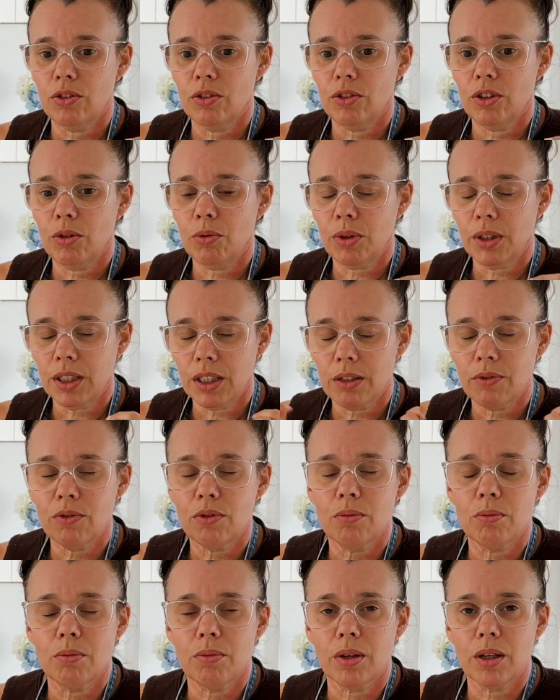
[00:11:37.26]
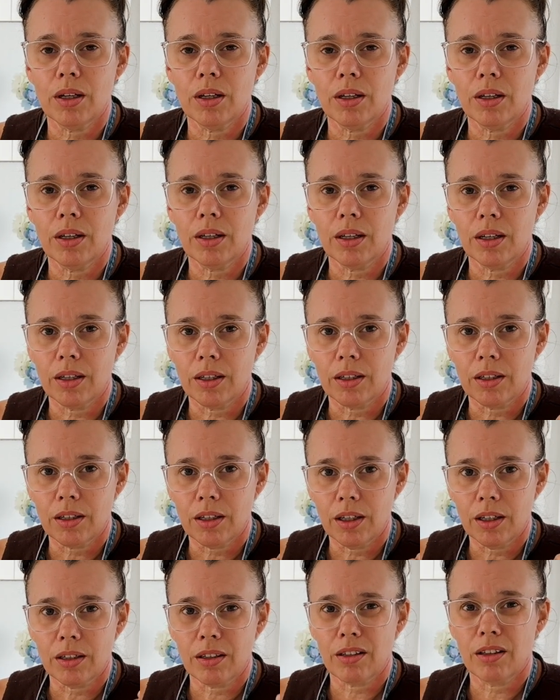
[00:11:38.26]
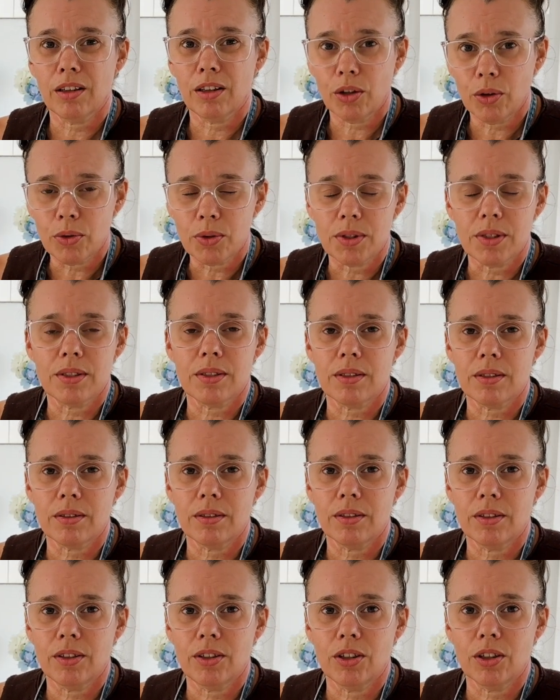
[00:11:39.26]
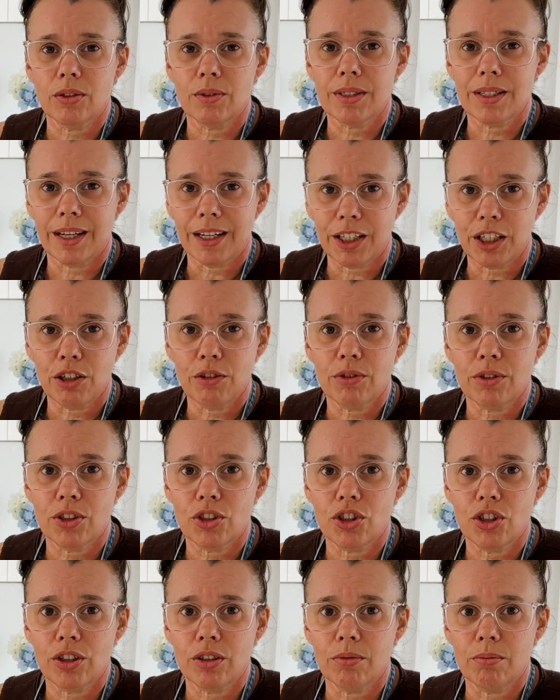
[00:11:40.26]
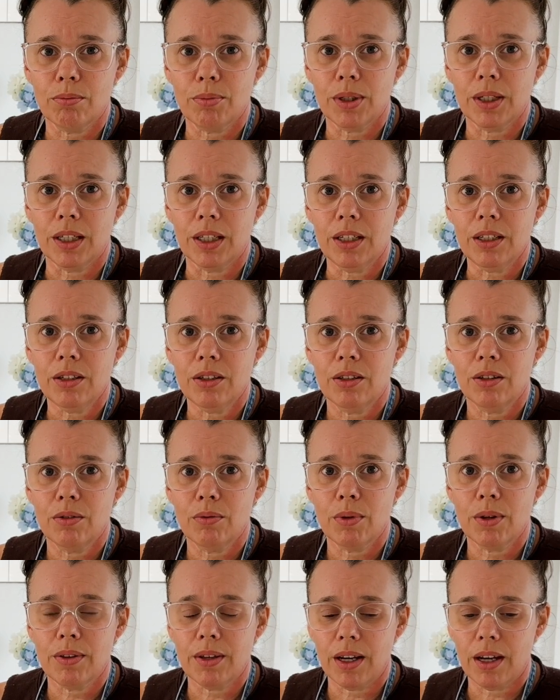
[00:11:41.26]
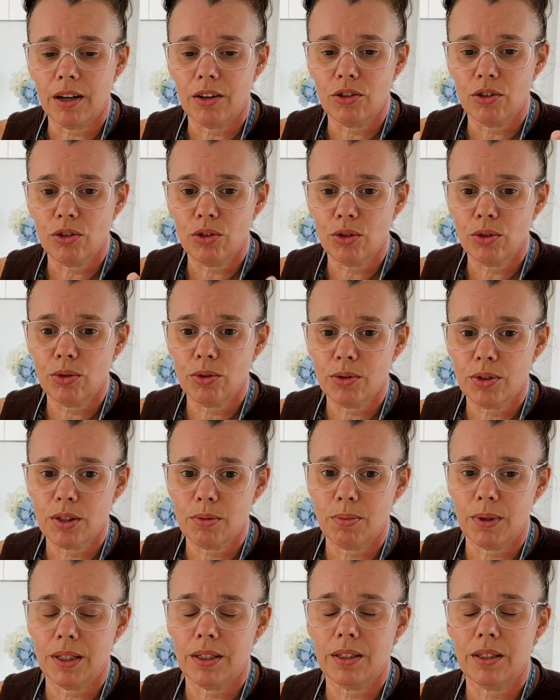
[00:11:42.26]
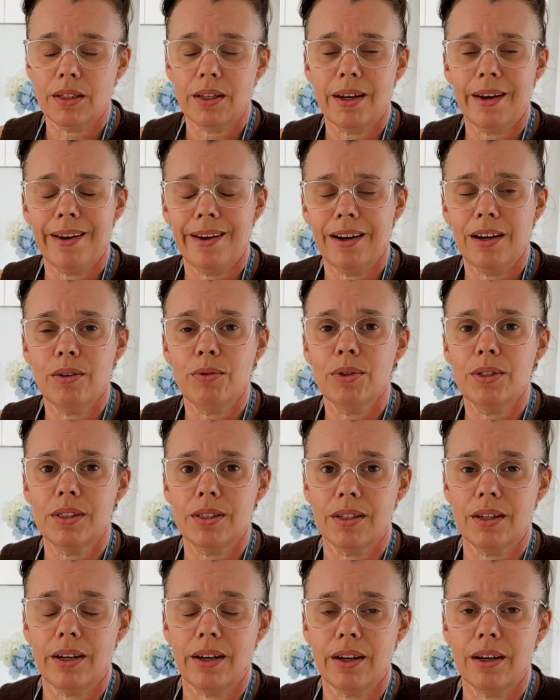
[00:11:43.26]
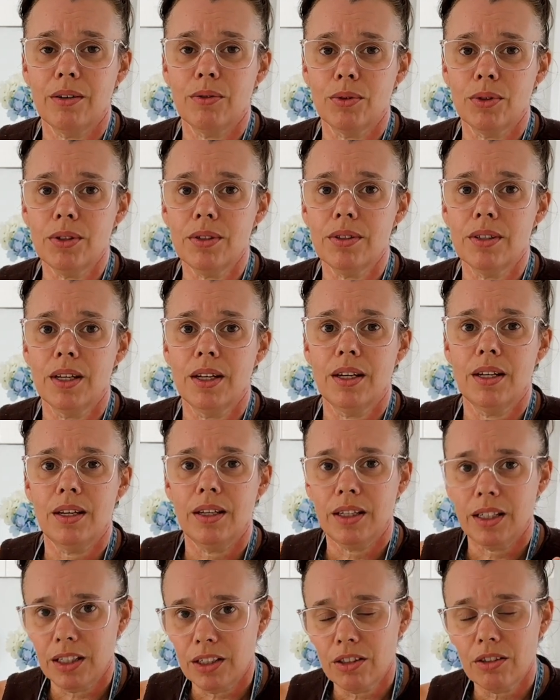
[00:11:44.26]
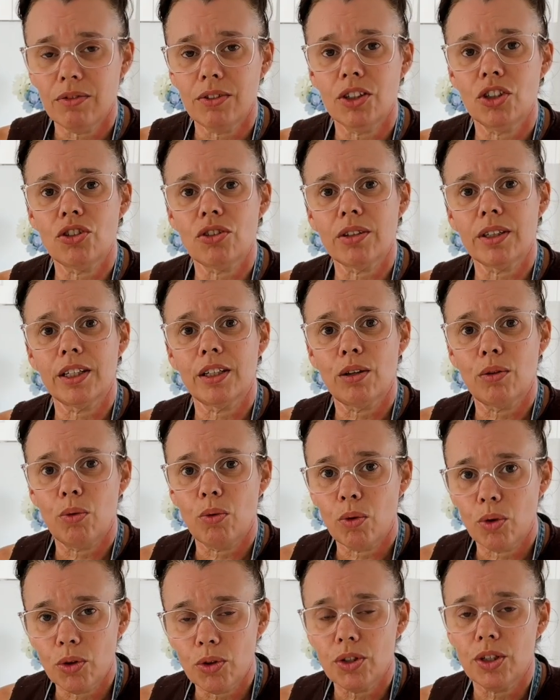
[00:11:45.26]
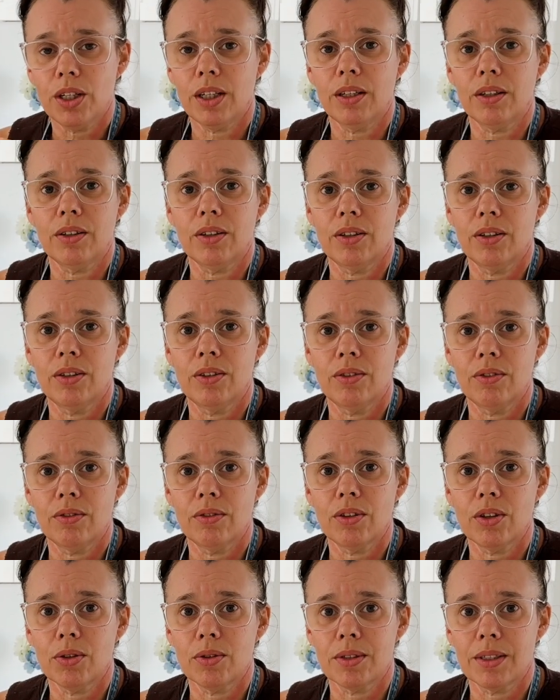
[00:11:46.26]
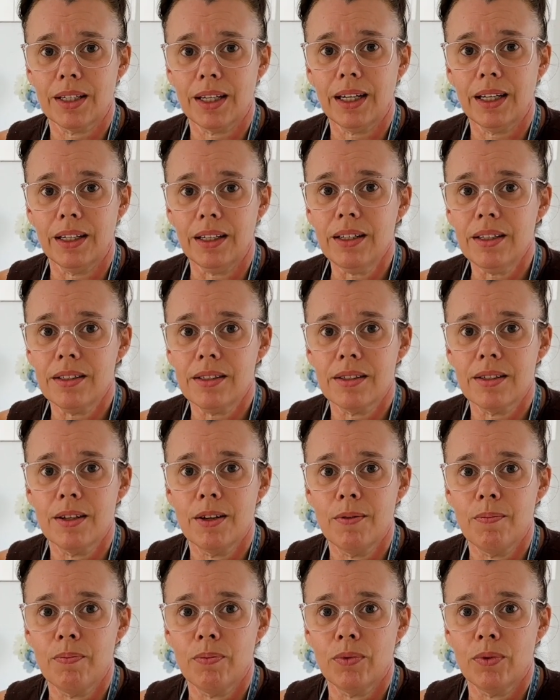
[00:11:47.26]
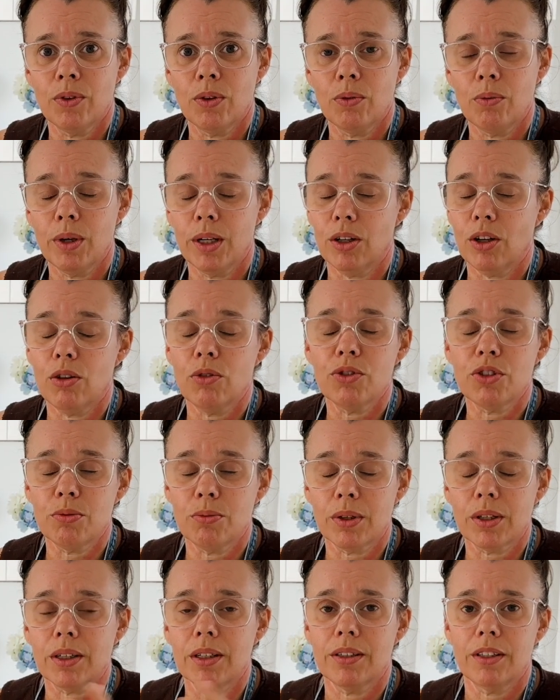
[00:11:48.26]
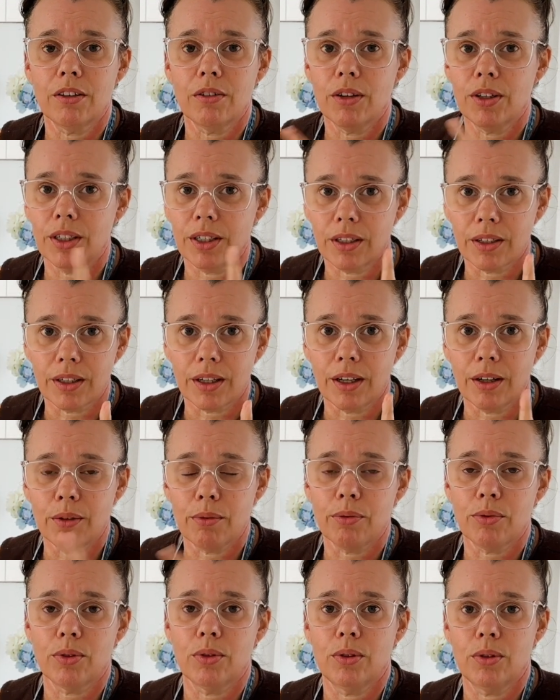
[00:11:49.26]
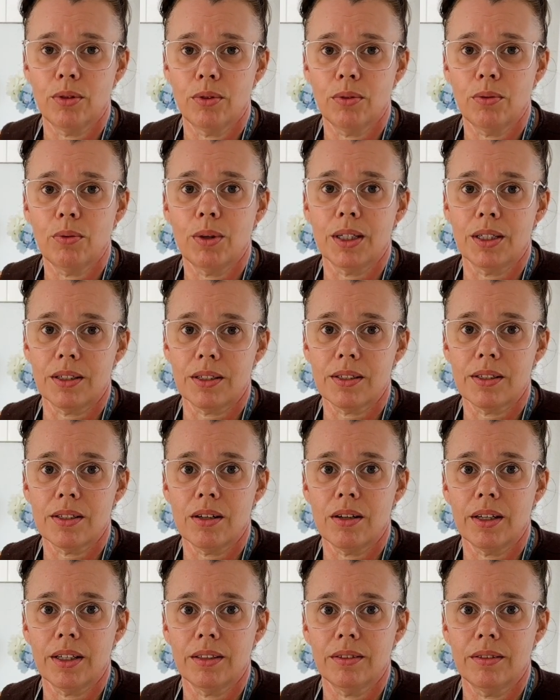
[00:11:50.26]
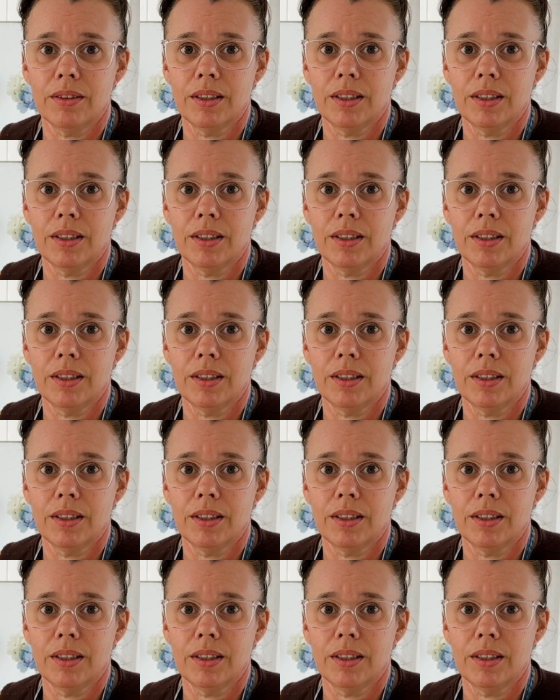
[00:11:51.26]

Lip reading: you want to give them a close, as accurate as you can be without you spending hours and hours individually quoting those cakes when ultimately they're only going to have one design.